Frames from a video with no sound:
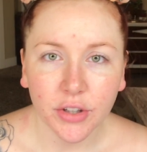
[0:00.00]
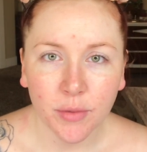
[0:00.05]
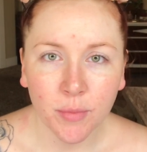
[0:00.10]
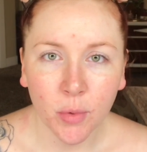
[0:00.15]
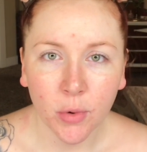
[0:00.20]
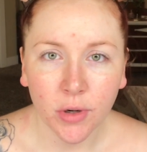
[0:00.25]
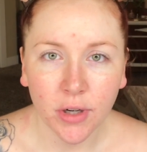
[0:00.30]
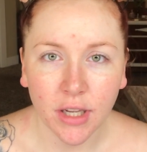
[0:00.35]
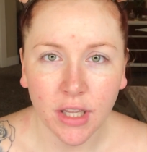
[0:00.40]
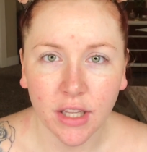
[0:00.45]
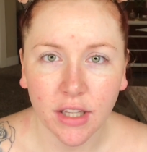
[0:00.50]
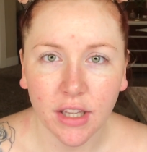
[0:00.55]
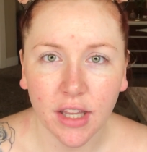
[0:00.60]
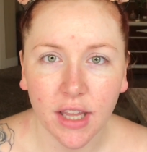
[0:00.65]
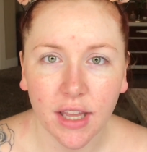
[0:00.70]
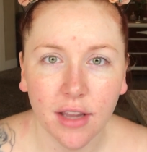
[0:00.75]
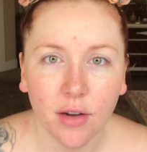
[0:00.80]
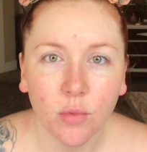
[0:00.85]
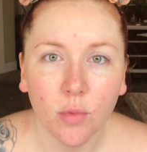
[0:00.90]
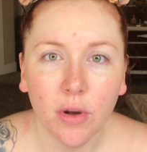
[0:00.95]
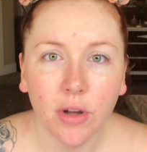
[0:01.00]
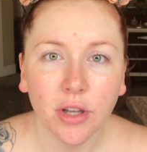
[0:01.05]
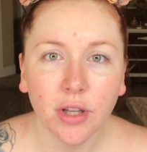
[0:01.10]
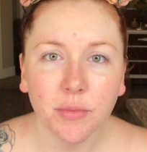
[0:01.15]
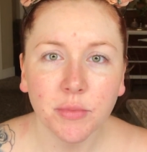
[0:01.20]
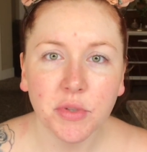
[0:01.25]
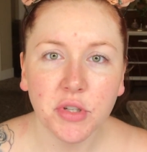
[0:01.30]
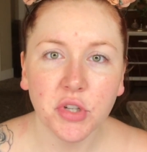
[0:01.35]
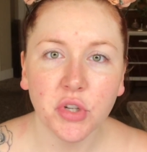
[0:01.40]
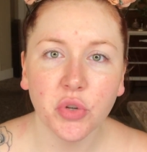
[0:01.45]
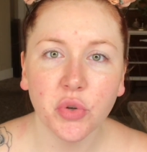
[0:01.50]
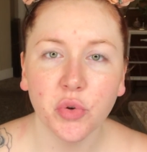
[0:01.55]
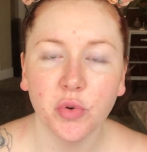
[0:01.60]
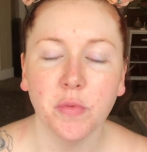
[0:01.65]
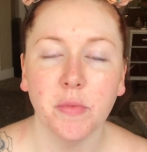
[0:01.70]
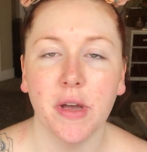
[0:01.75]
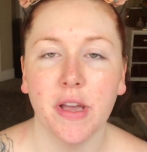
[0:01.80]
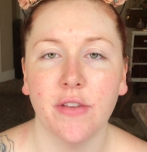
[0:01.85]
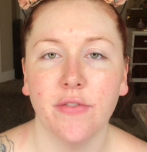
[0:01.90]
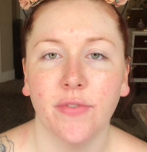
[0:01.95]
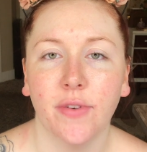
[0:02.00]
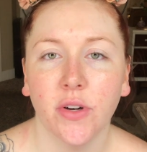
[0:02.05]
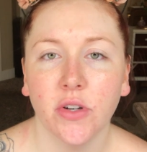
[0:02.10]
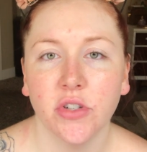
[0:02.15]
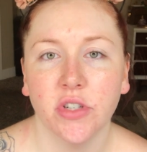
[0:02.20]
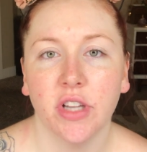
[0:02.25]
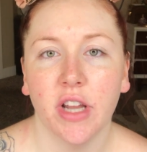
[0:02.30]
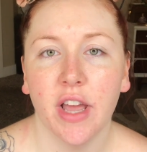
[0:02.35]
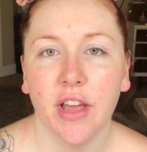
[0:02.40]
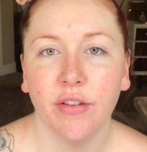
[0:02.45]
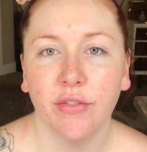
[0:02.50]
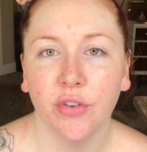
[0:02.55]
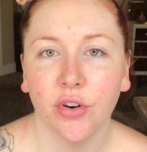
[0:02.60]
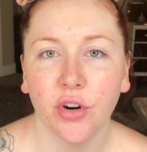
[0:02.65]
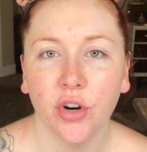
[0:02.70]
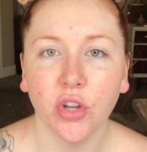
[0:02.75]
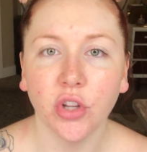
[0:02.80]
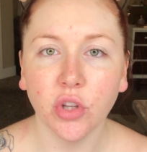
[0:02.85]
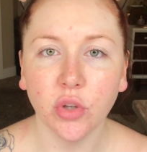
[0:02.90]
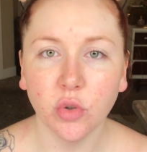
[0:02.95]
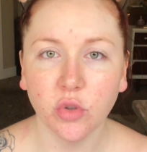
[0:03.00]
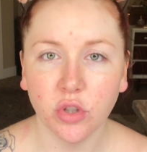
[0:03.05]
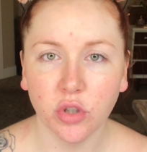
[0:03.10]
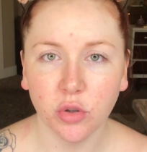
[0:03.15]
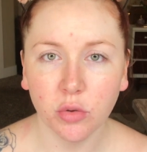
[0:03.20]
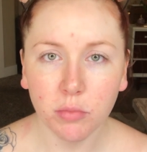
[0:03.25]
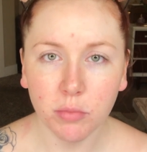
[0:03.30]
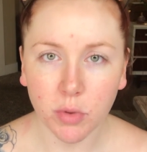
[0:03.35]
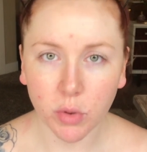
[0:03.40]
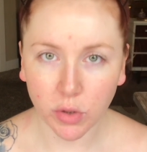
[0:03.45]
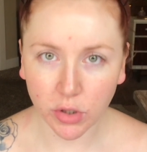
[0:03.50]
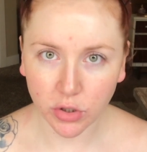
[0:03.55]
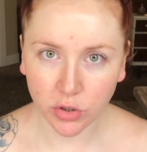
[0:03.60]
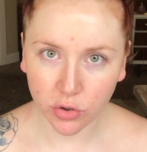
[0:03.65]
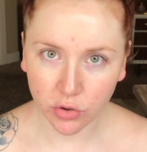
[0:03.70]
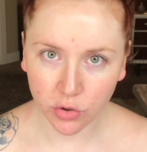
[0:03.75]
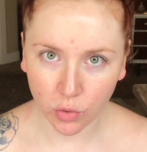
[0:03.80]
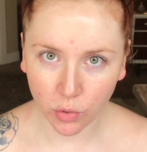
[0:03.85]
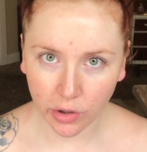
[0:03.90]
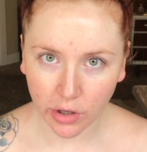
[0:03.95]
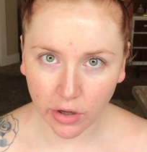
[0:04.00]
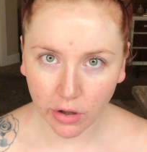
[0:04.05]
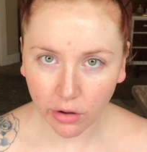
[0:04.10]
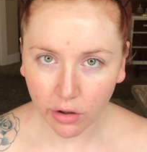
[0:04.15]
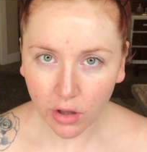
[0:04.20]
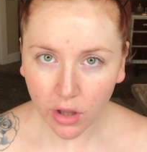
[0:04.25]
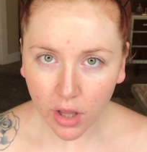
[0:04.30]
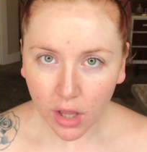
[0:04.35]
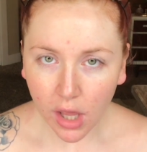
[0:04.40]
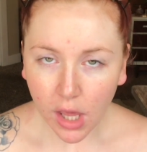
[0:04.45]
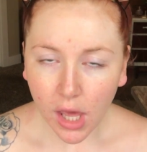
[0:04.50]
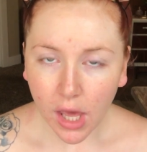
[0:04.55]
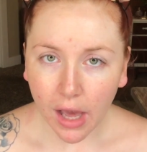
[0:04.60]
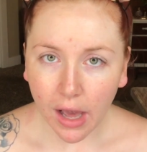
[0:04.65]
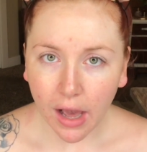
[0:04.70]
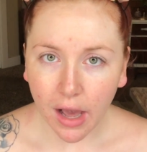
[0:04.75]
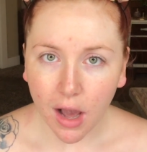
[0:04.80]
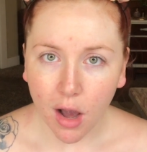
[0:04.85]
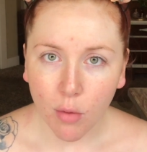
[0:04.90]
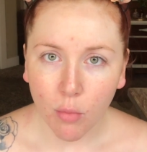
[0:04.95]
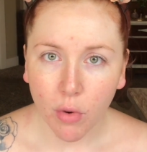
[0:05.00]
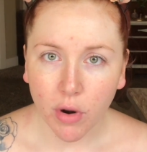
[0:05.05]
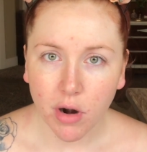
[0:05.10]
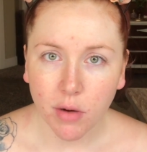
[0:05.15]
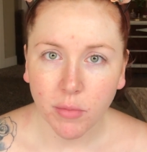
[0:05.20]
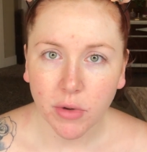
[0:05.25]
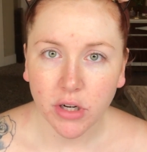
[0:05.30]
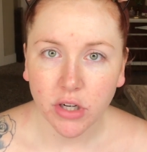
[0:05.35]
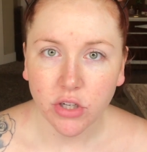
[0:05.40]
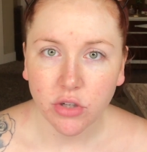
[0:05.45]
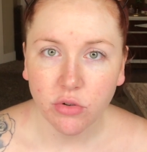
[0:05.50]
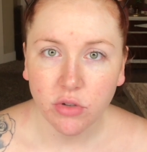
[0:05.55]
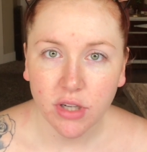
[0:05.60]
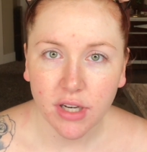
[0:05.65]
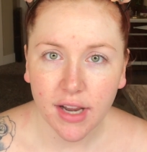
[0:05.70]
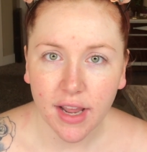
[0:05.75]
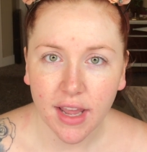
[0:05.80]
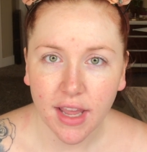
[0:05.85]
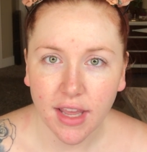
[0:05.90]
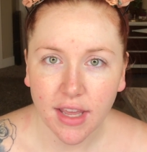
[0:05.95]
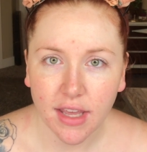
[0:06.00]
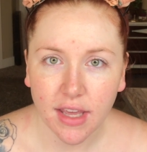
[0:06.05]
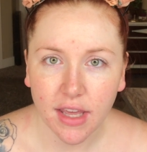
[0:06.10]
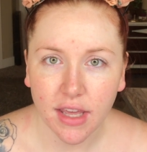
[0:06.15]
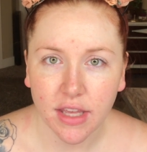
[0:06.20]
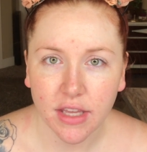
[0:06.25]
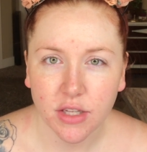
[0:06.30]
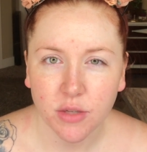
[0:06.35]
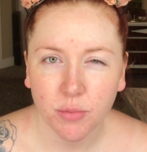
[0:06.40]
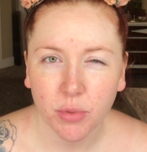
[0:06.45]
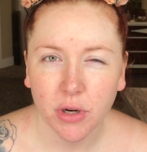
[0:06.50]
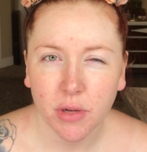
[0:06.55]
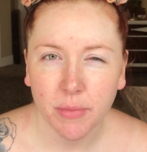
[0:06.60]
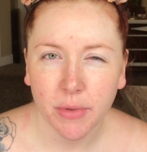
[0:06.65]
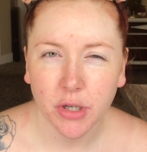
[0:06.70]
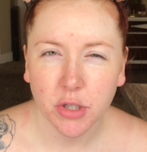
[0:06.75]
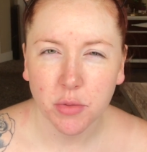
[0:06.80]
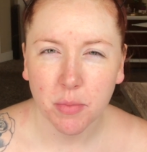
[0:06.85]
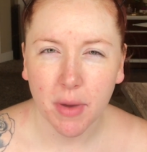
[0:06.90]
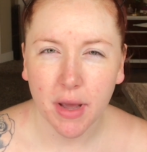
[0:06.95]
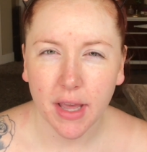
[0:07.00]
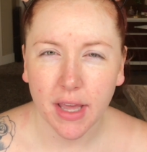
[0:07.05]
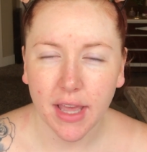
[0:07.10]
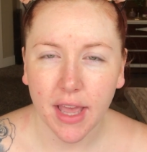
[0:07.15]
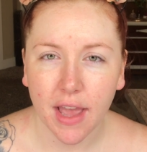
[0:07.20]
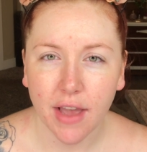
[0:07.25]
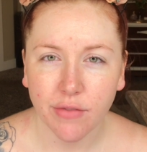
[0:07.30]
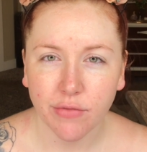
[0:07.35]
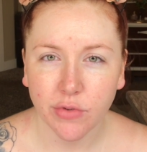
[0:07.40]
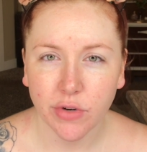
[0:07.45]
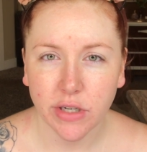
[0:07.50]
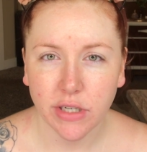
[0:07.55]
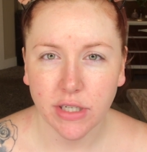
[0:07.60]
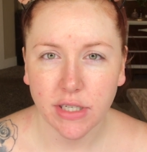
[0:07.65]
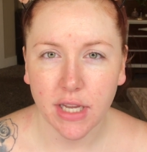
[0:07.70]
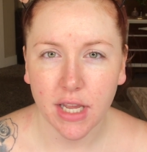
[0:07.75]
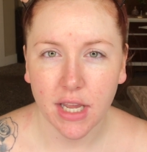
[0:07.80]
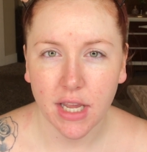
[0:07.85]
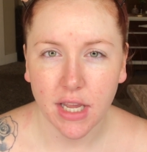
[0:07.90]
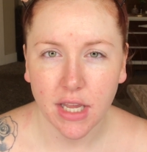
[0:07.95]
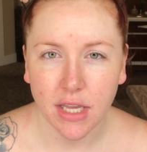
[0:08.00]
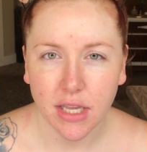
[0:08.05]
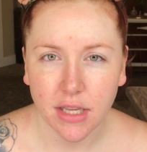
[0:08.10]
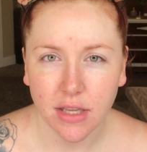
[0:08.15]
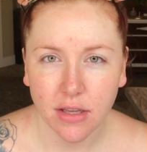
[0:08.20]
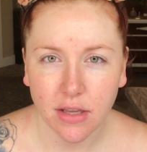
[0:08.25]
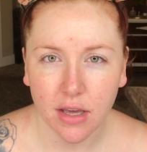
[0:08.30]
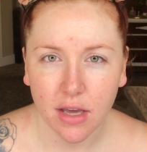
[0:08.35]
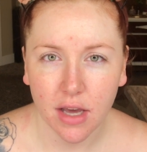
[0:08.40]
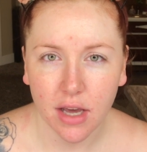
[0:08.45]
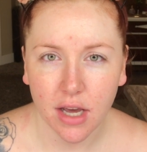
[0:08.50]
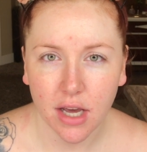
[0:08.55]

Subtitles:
Good morning and welcome to my first ever YouTube beauty tutorial. What I'm going to do today is pretty much my everyday